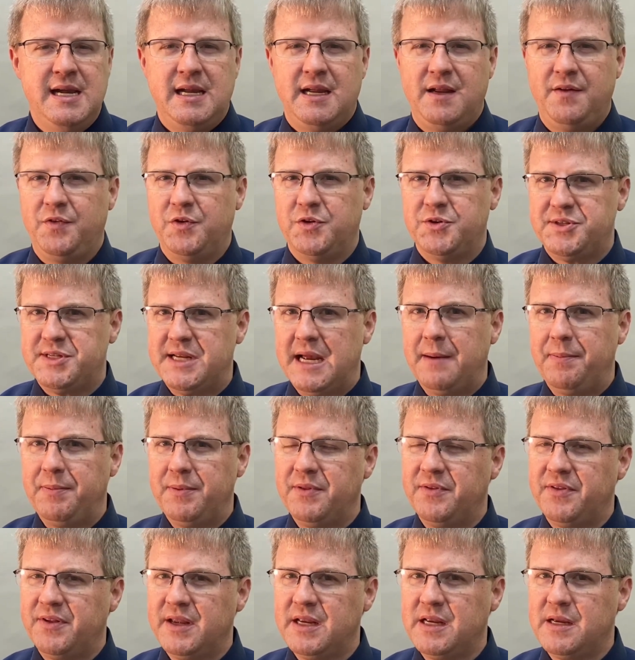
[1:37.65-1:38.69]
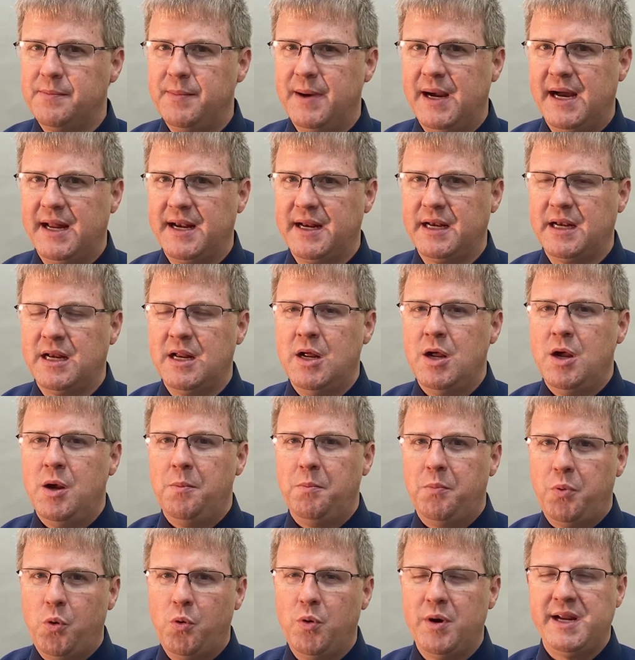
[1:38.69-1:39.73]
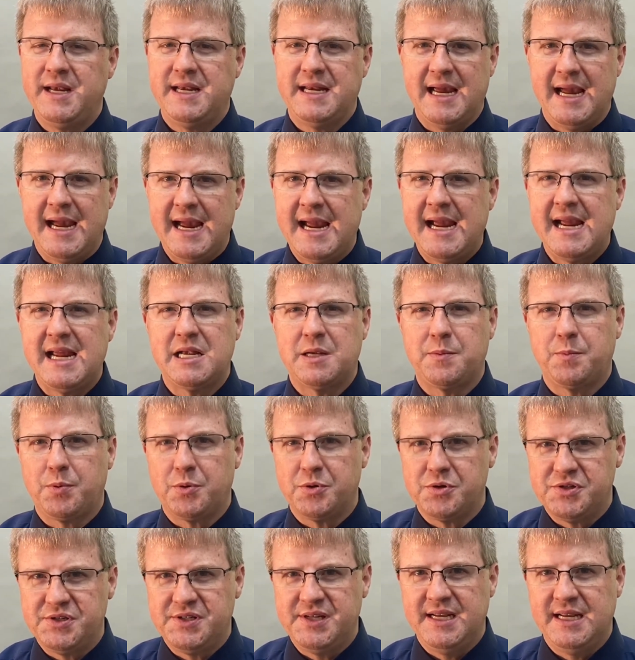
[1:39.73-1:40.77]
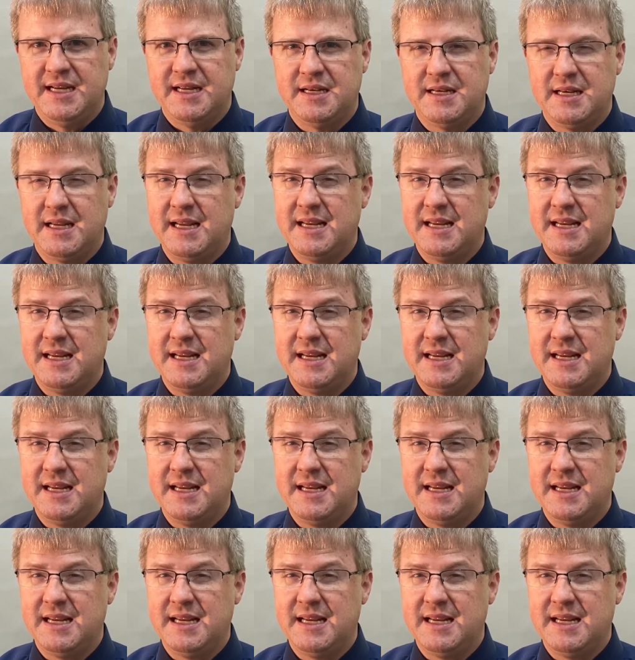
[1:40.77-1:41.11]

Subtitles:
If you'll stop and think about it, 0.8%